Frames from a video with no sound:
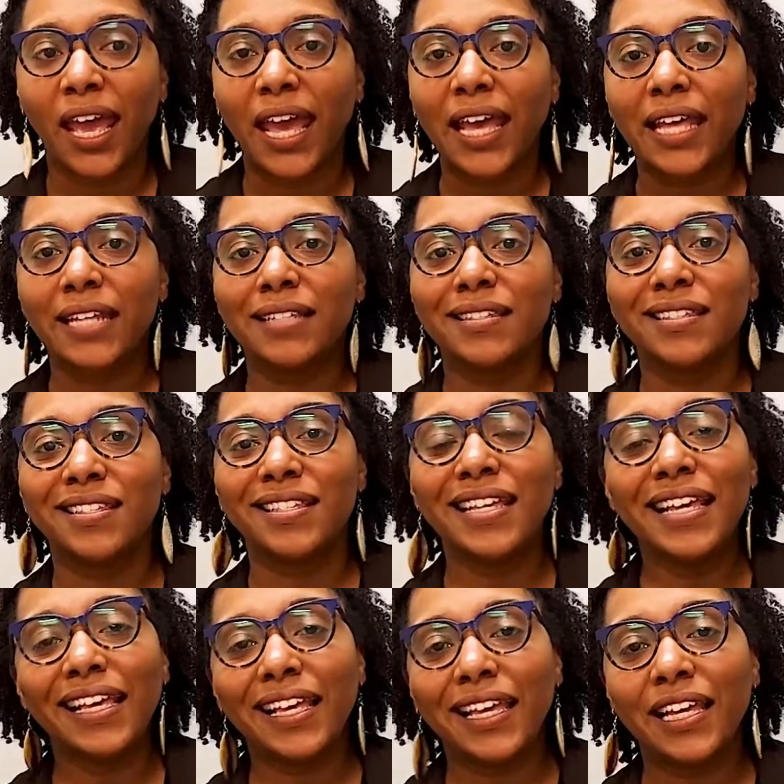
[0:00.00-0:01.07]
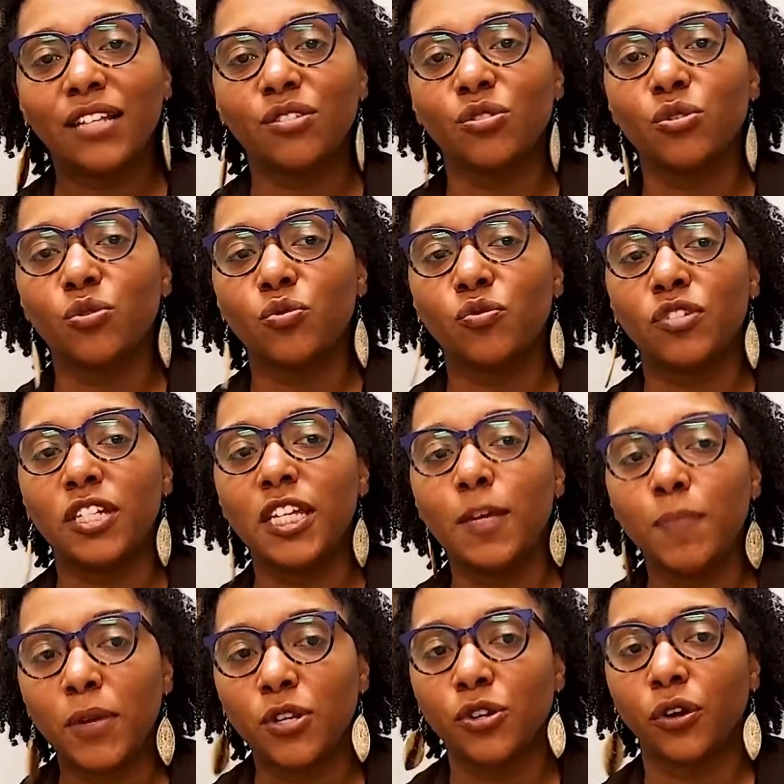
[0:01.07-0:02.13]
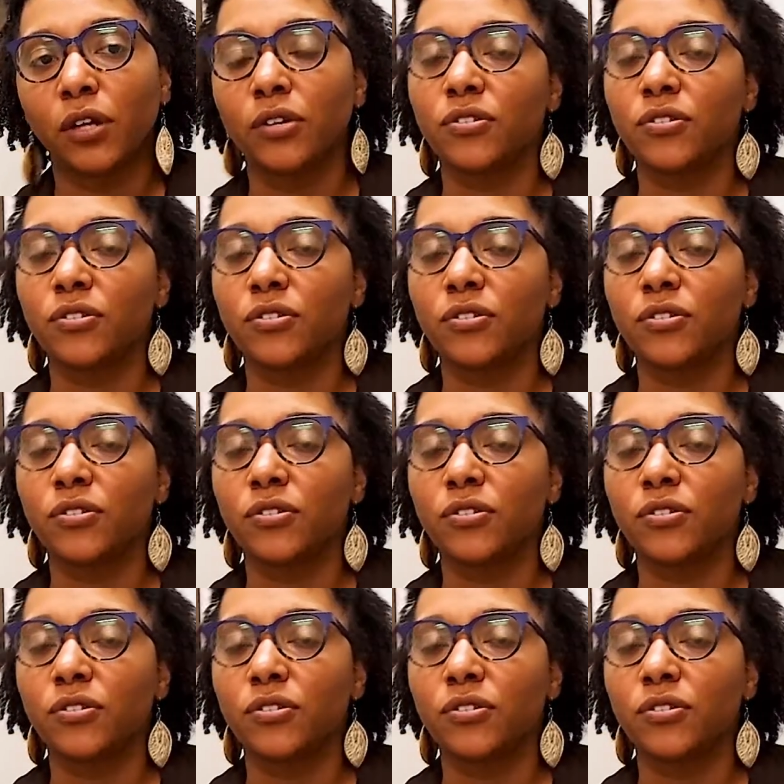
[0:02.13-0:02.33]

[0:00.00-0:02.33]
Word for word: and seeking to deepen your